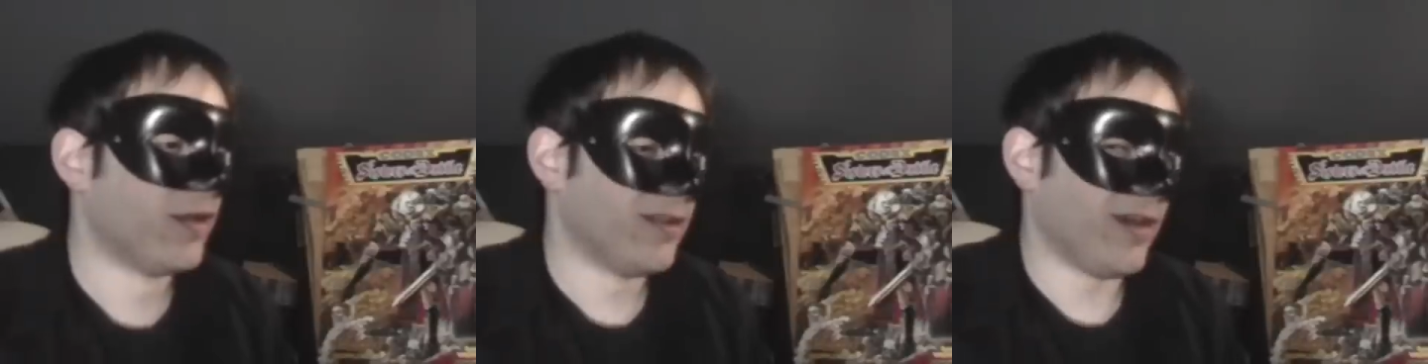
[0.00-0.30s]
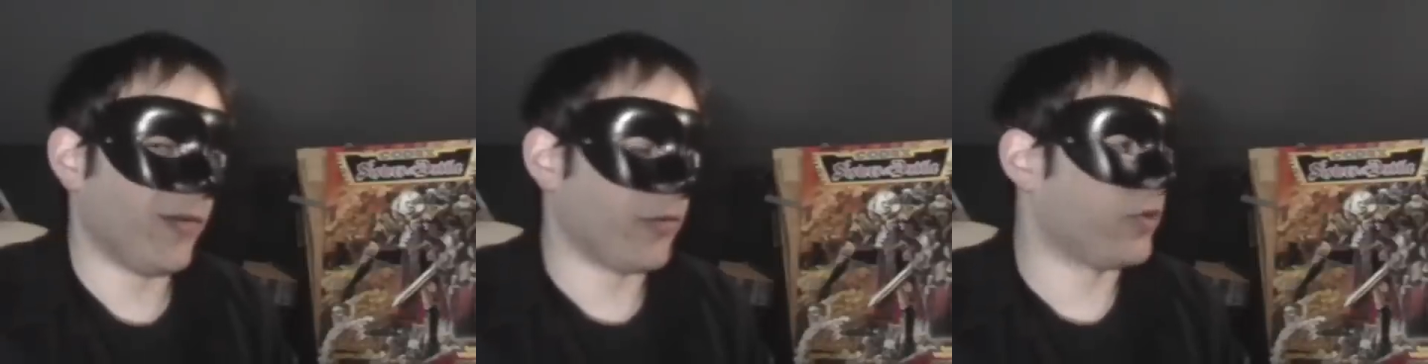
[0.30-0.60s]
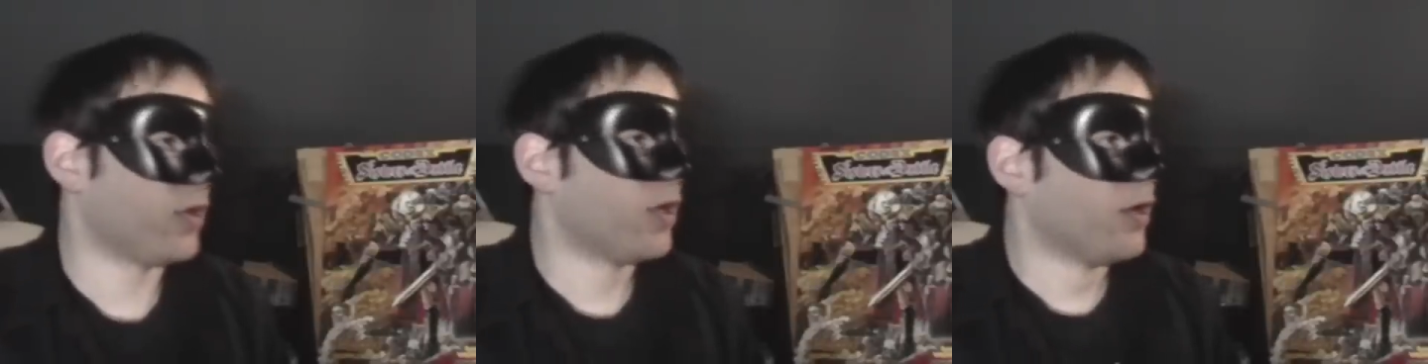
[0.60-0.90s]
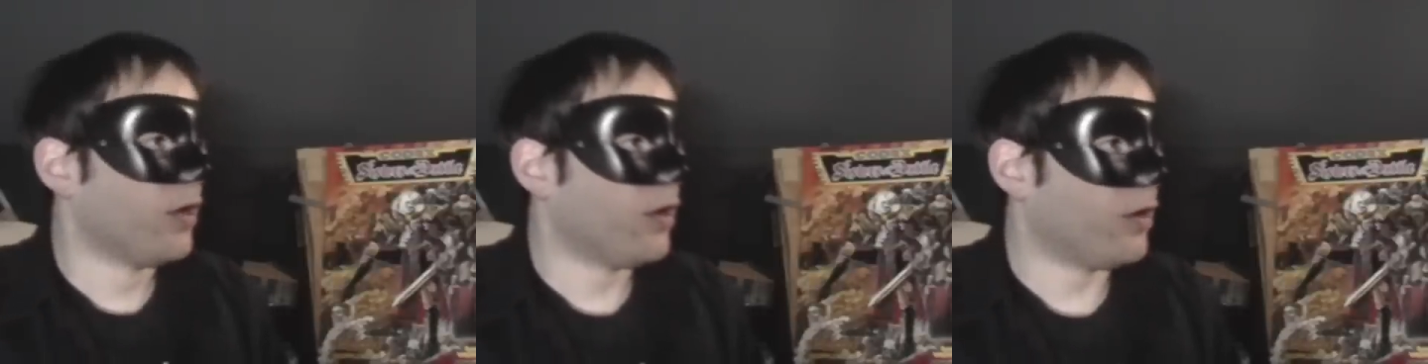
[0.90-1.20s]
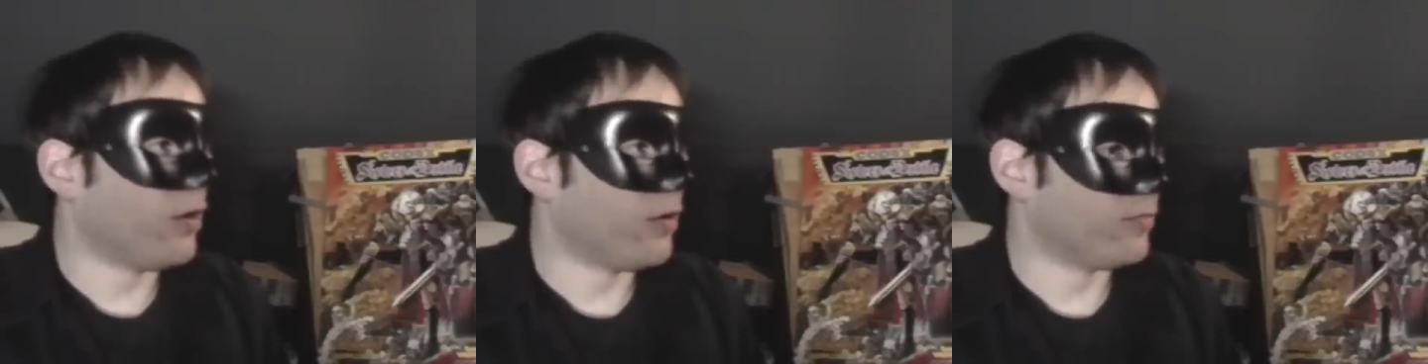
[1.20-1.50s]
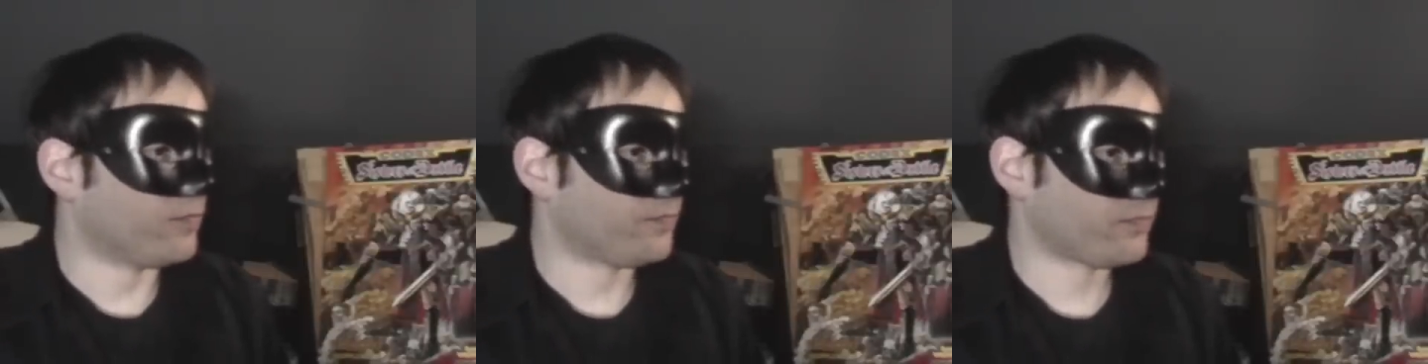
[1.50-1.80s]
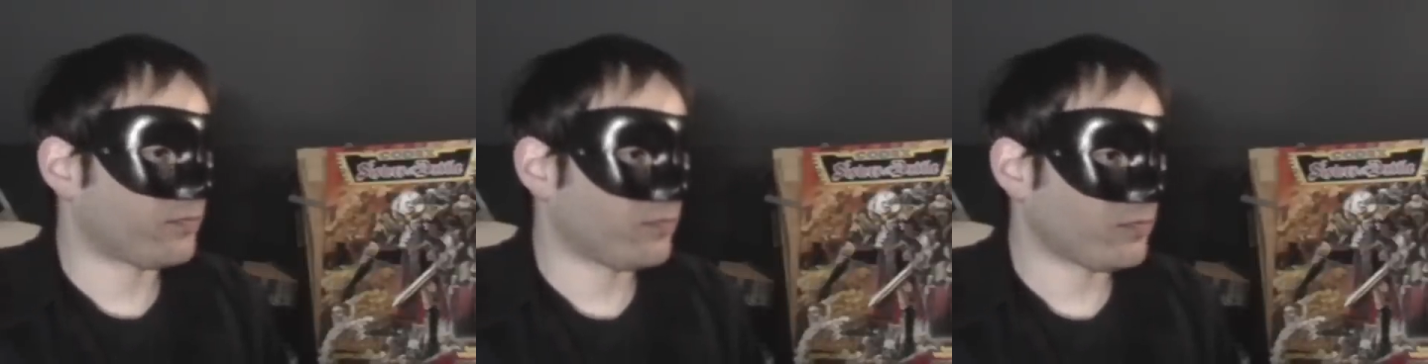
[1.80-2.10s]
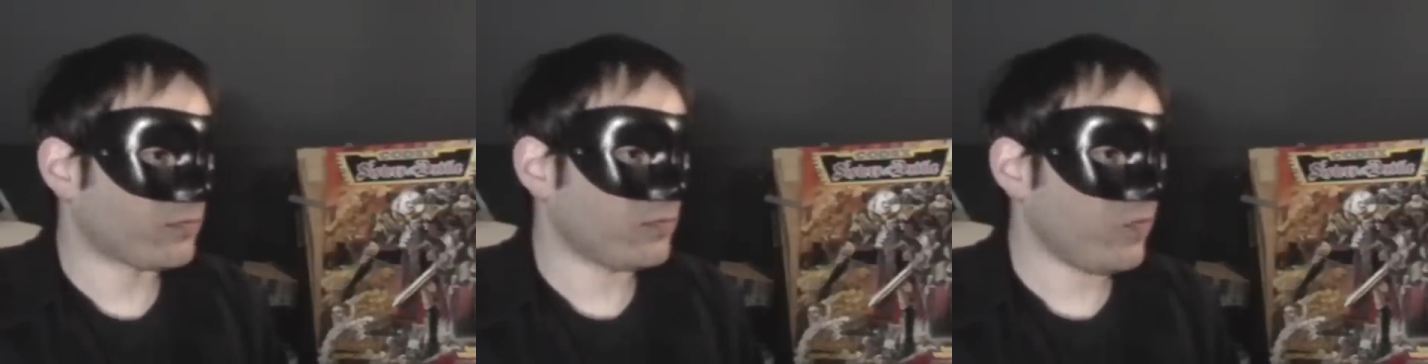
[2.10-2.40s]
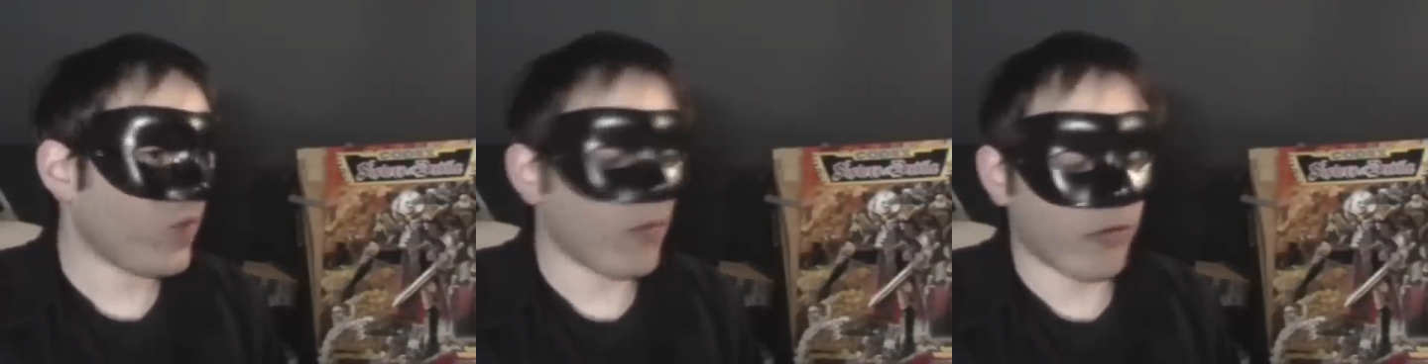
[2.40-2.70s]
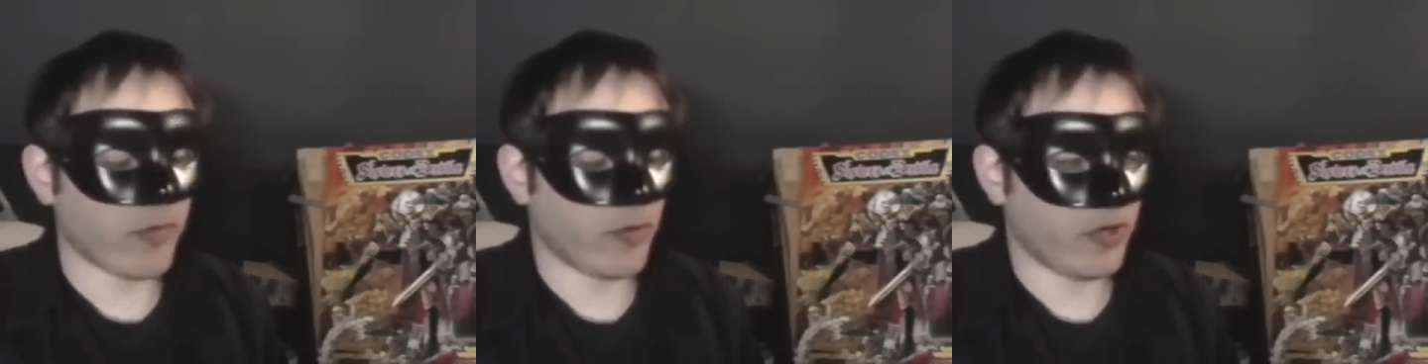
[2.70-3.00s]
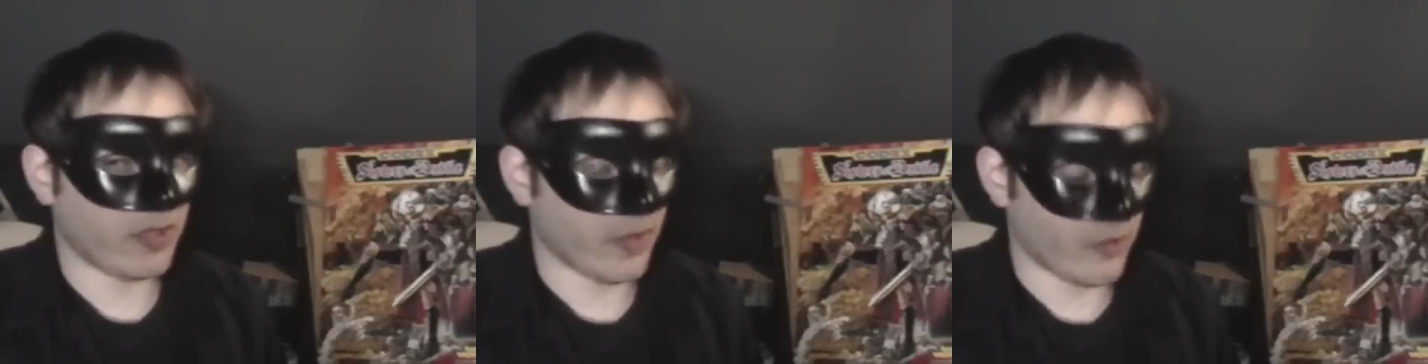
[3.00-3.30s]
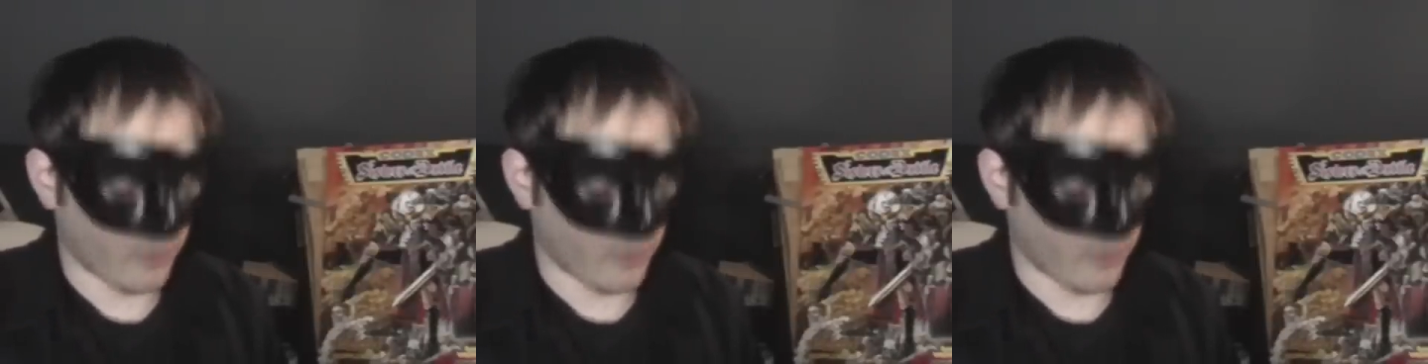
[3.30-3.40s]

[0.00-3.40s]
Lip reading: Not worth it. Most people take Death